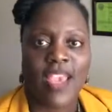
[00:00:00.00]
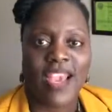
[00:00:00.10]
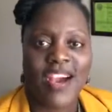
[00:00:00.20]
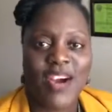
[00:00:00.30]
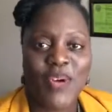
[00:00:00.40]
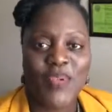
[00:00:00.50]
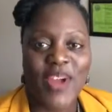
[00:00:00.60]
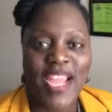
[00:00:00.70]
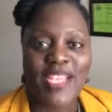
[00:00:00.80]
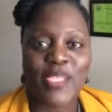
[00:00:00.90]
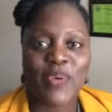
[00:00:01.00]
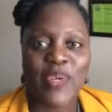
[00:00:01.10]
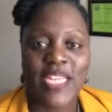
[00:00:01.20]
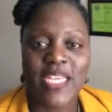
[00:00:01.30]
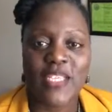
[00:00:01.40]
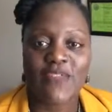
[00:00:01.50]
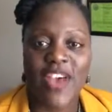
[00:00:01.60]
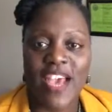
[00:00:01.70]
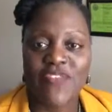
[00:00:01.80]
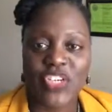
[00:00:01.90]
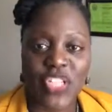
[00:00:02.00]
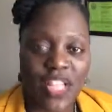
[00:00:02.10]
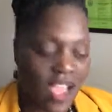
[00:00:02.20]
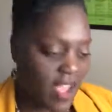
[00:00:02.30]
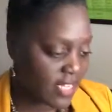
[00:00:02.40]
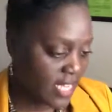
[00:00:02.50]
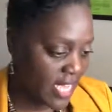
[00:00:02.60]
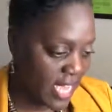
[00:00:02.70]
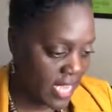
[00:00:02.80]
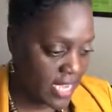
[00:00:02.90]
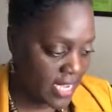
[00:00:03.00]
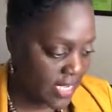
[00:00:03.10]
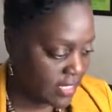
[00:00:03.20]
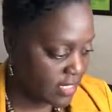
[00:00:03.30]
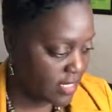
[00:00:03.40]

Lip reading: All right, so it is 5 o'clock, and